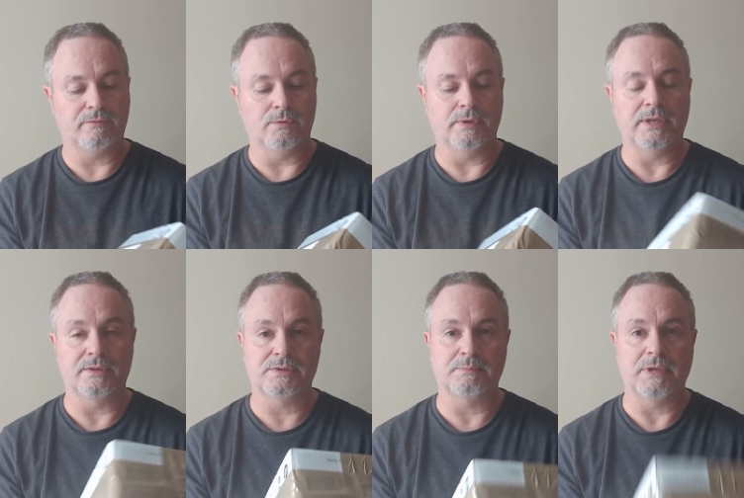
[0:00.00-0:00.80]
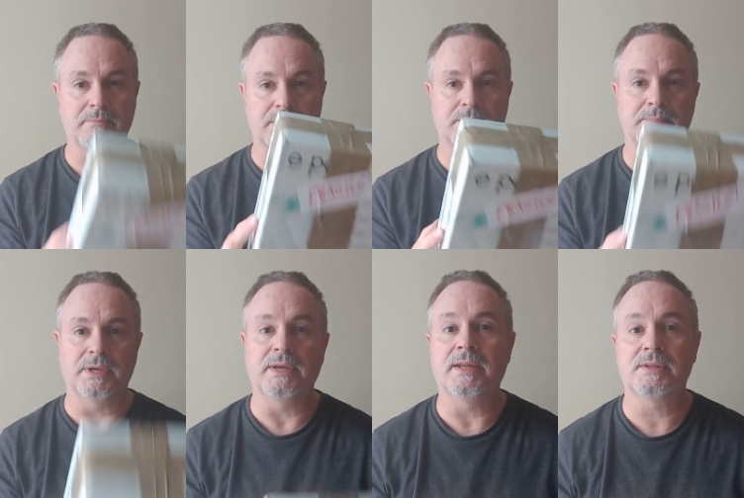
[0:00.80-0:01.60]
for end of September.
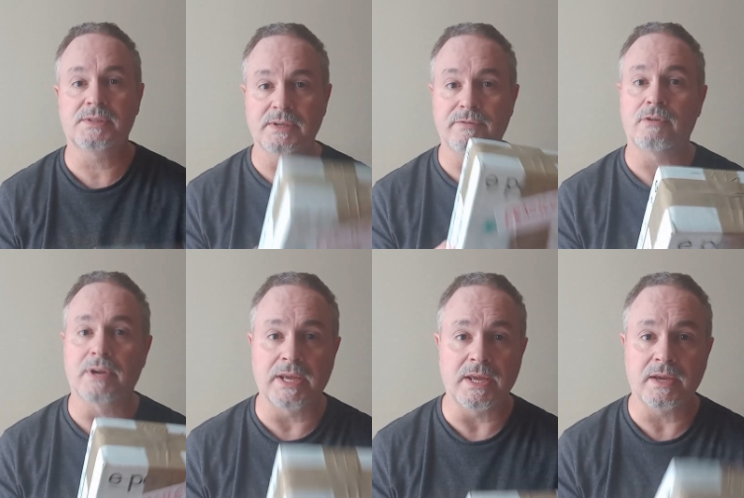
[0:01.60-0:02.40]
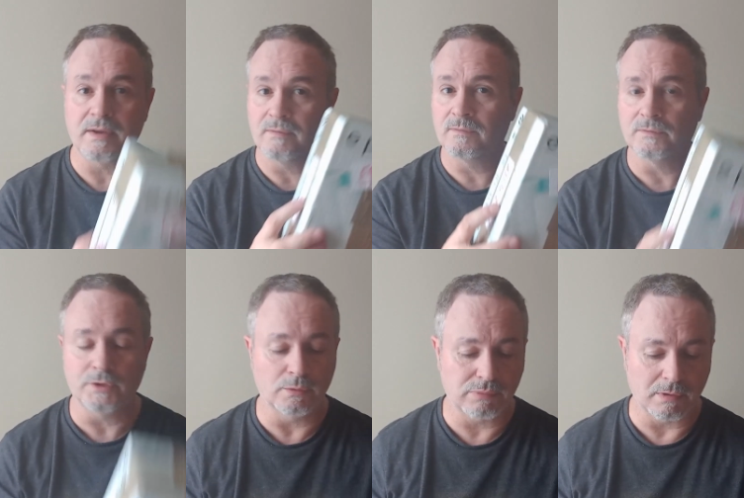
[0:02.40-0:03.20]
But it's, if you're a geek,
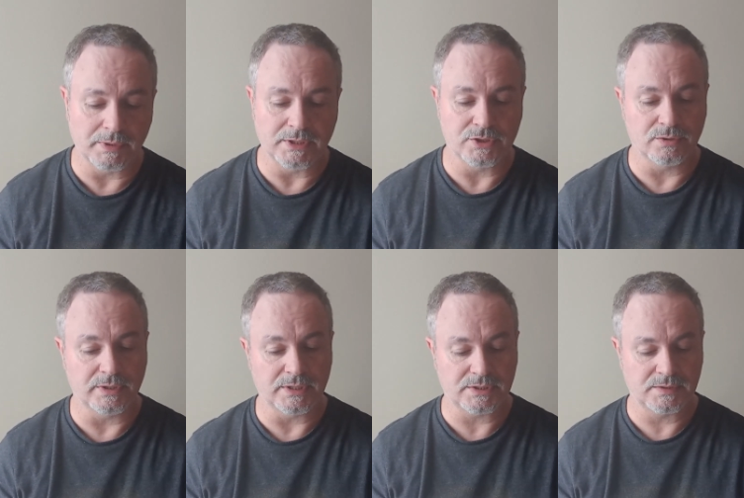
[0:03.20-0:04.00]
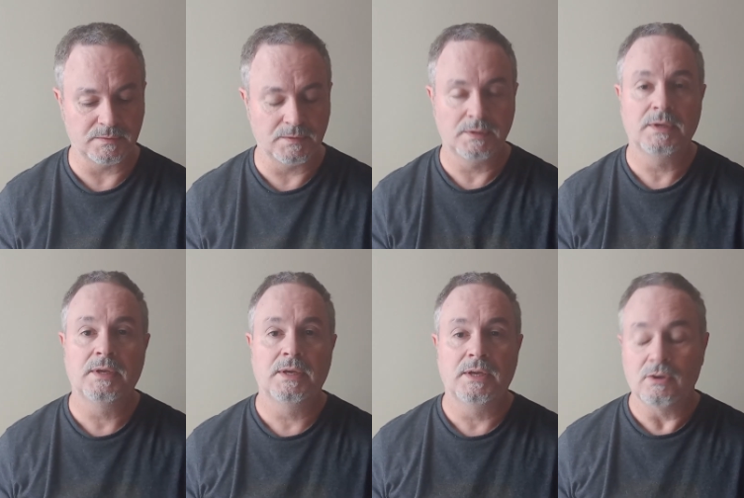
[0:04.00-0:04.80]
you'll probably enjoy this.
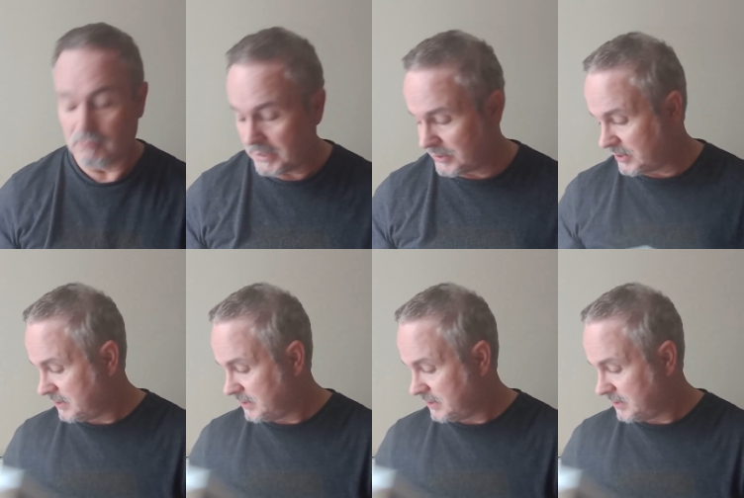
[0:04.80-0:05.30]
Right.